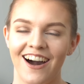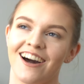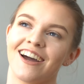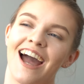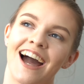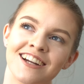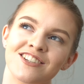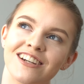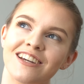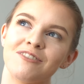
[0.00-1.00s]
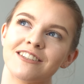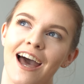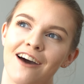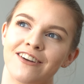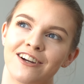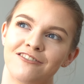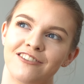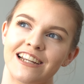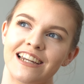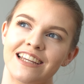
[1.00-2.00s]
I actually was having a
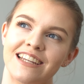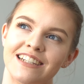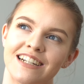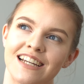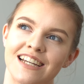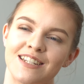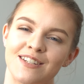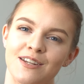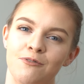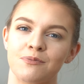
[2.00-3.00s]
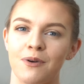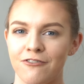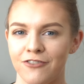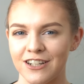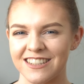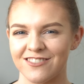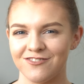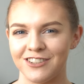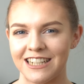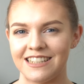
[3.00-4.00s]
really it was my first
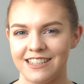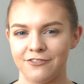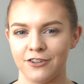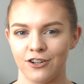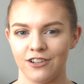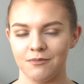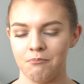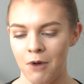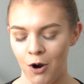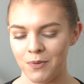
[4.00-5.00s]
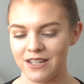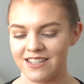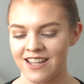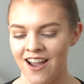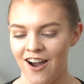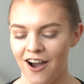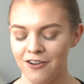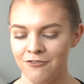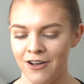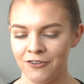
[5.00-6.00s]
really difficult moment. I
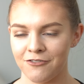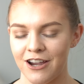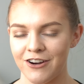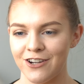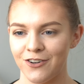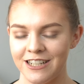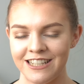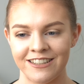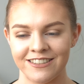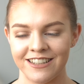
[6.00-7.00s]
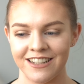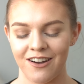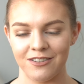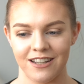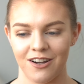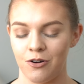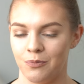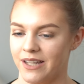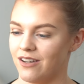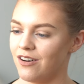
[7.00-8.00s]
felt very uneasy. I was like, "Oh
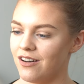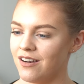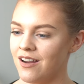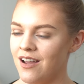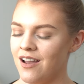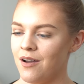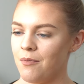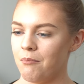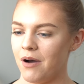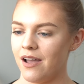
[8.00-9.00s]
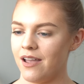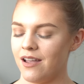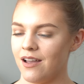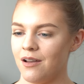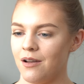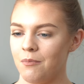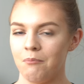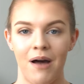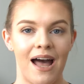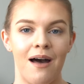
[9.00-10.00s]
my god, my
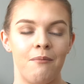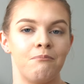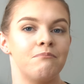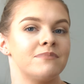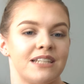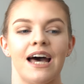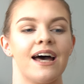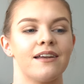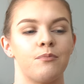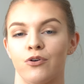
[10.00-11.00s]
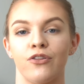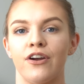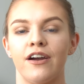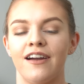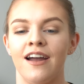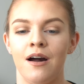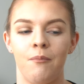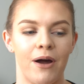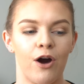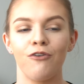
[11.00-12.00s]
mom, dad, brother,
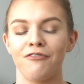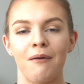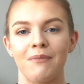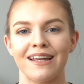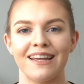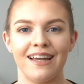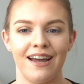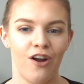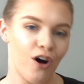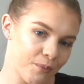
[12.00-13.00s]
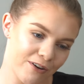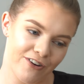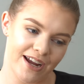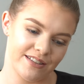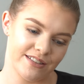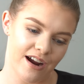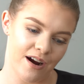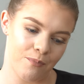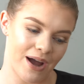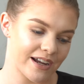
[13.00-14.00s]
my whole family and all my friends
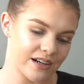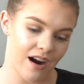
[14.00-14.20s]
are back in